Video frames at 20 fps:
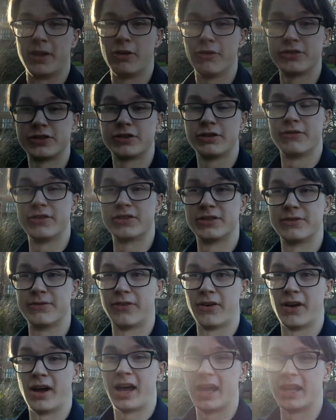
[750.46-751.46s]
other supervision
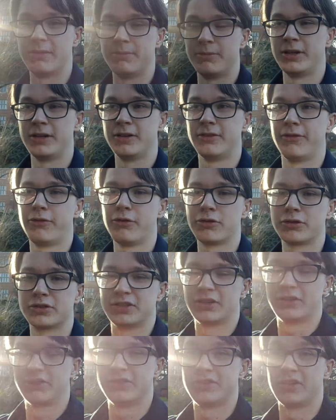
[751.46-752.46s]
for admin,
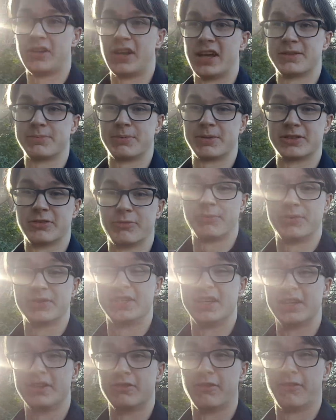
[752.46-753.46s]
focusing on certain aspects of
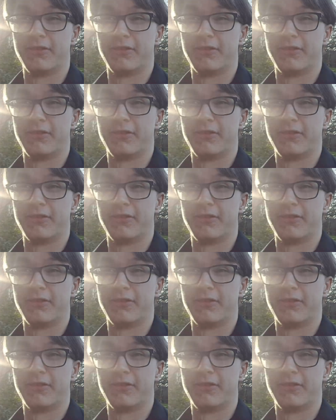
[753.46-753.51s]
procedural